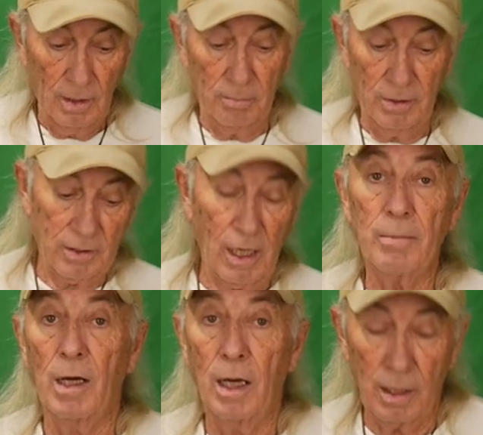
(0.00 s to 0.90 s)

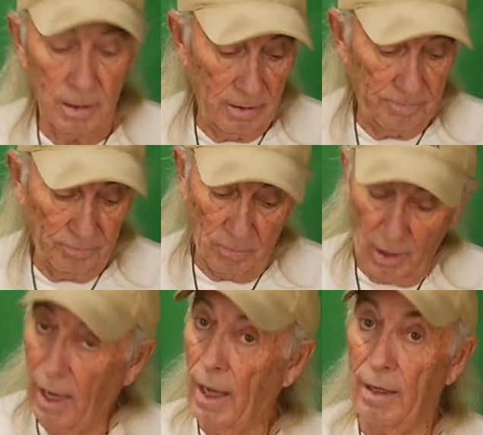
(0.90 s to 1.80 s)
Meantime, um,
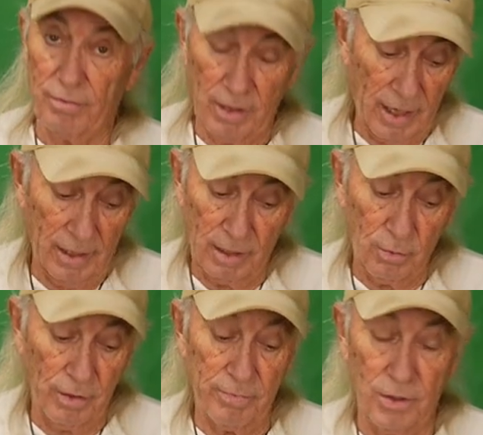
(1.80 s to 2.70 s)
I have got to get
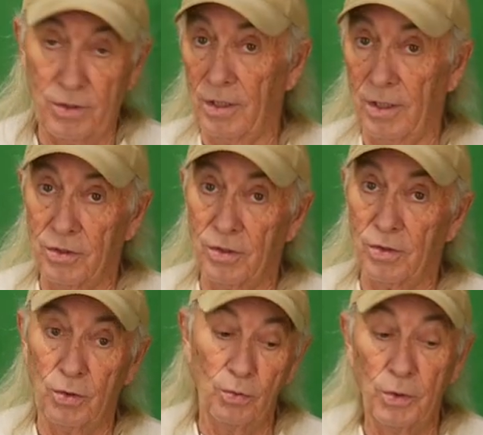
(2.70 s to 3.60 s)
away from this thing. This is
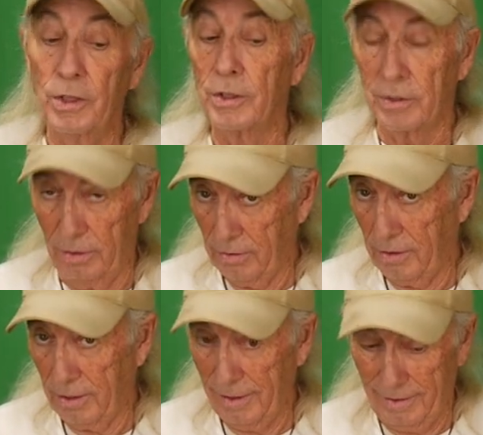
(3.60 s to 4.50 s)
too weird.
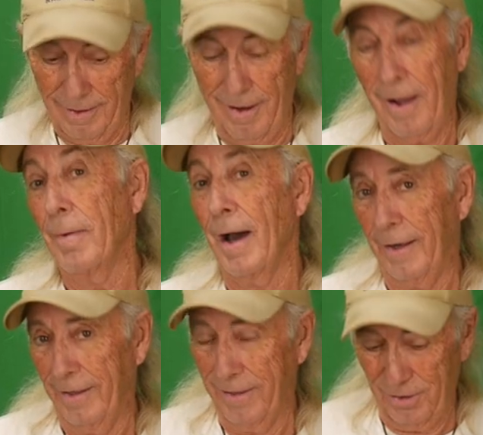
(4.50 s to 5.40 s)
Okay, I'm out
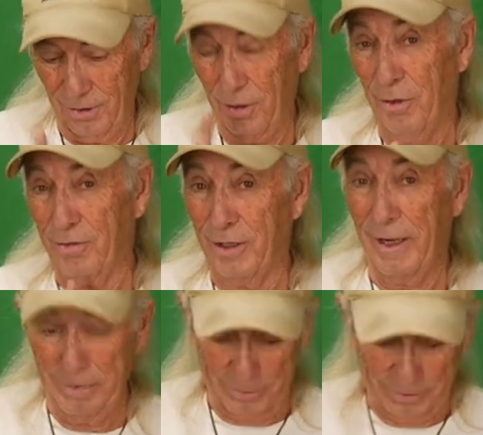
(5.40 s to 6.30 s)
of here. Over and
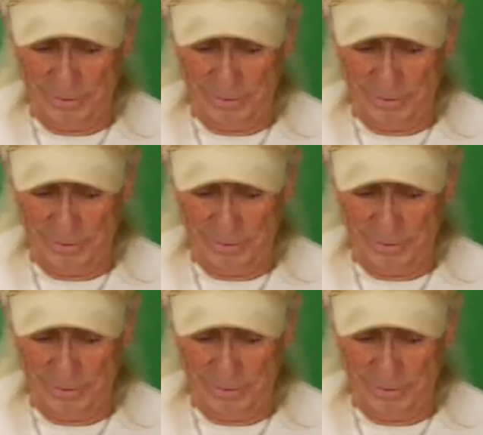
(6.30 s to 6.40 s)
out.